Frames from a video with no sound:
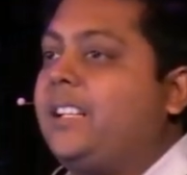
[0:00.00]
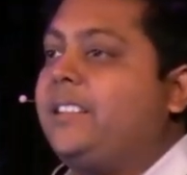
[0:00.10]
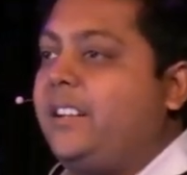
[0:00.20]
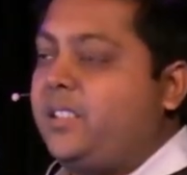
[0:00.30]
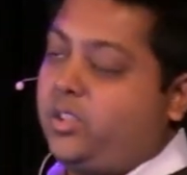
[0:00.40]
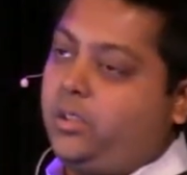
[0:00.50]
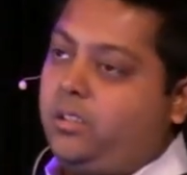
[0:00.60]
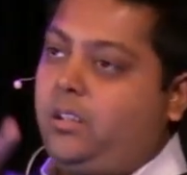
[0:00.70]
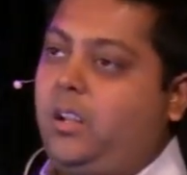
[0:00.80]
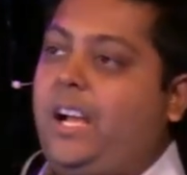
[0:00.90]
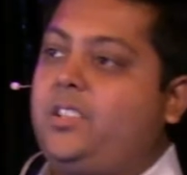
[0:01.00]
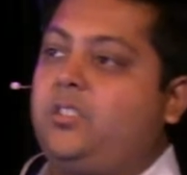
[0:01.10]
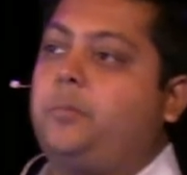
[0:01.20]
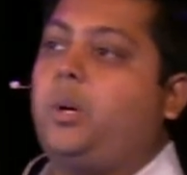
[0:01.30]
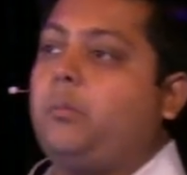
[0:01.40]
that that is a certain class
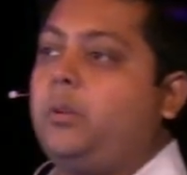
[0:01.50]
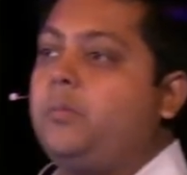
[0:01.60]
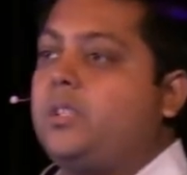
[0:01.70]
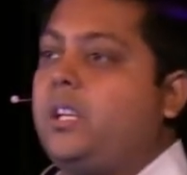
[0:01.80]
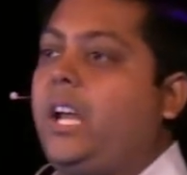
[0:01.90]
of problems,